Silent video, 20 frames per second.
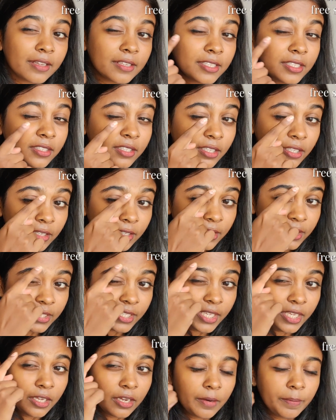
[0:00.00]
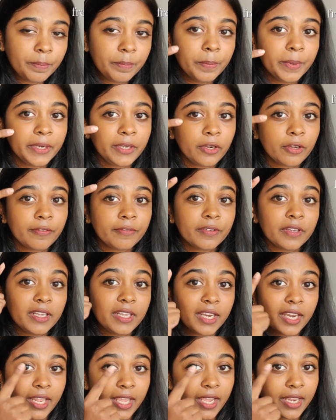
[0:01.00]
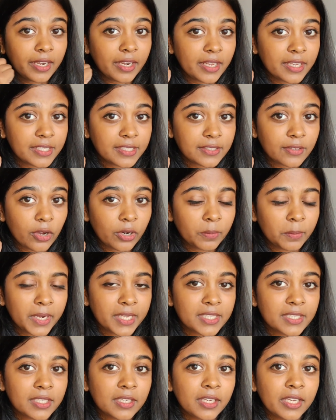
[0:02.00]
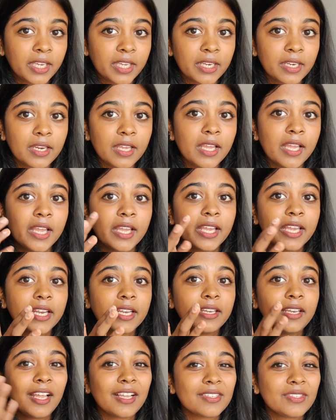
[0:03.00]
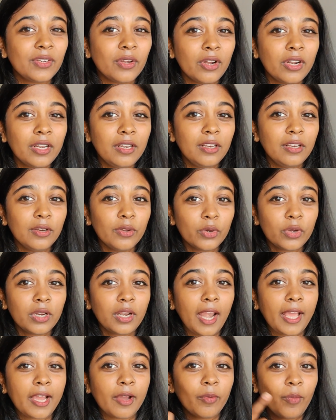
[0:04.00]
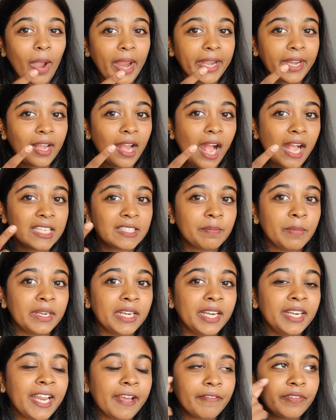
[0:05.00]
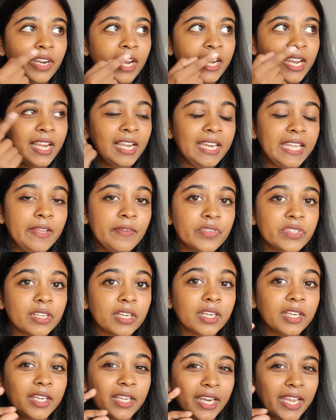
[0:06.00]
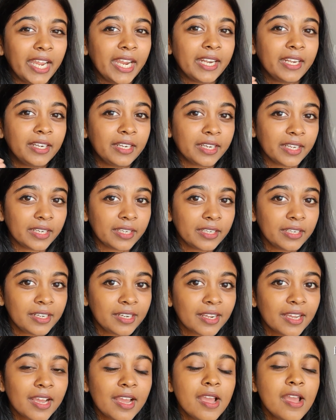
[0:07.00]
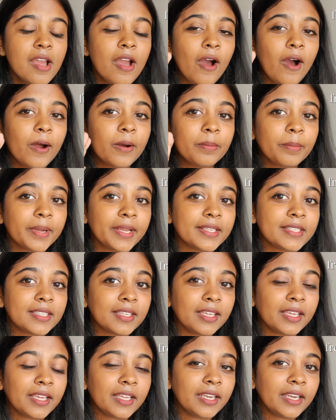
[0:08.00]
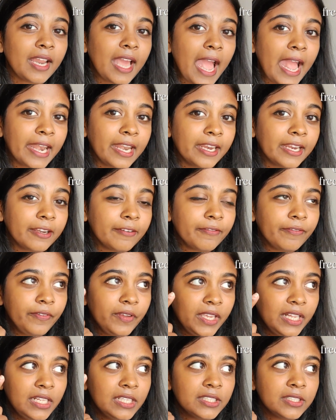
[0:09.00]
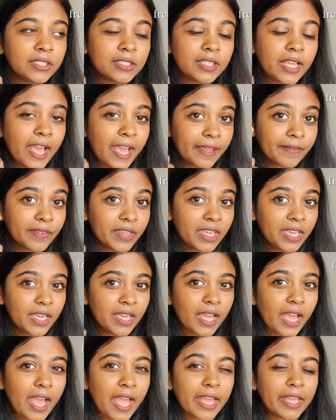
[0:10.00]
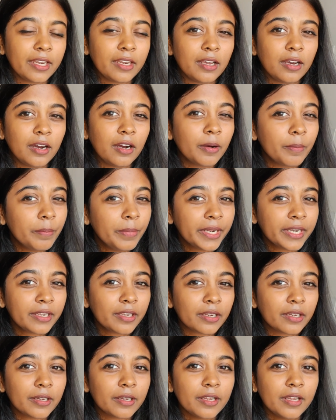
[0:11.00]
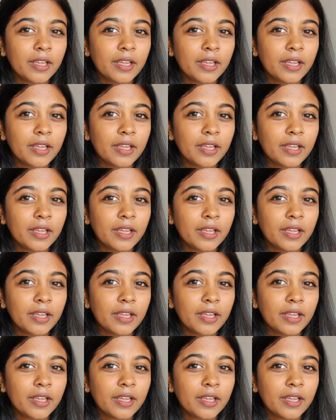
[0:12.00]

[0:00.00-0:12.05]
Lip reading: can still see a bit of grayness on my skin. It does not look like a white cast, but it definitely leaves a gray tint on my skin and it feels heavy and a bit